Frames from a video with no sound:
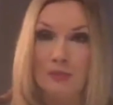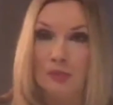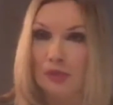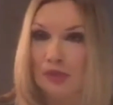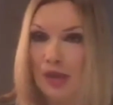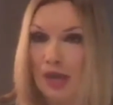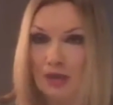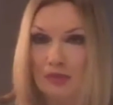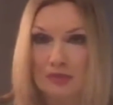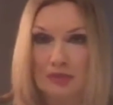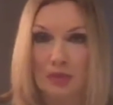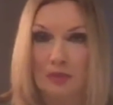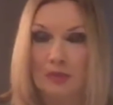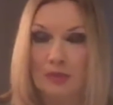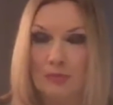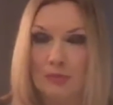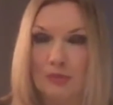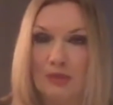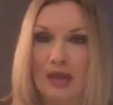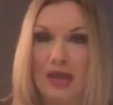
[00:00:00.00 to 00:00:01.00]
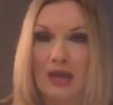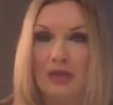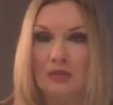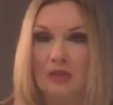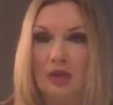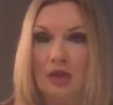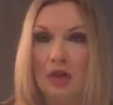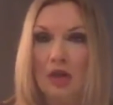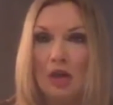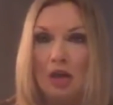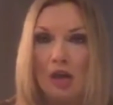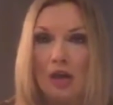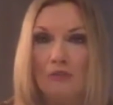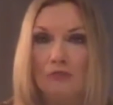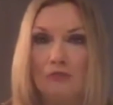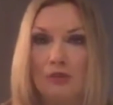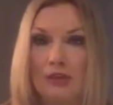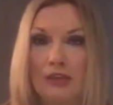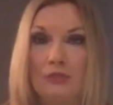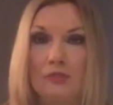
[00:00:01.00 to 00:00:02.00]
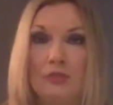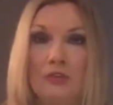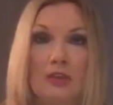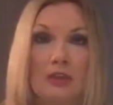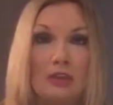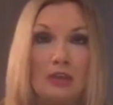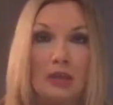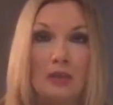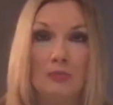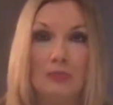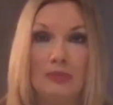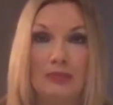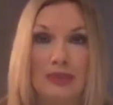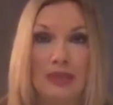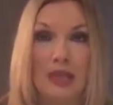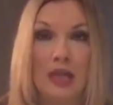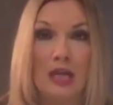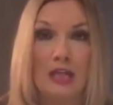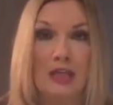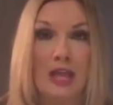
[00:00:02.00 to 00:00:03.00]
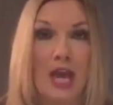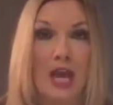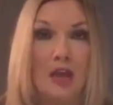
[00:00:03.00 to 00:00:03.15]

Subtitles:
put out and that we put out, of running through the club with the gun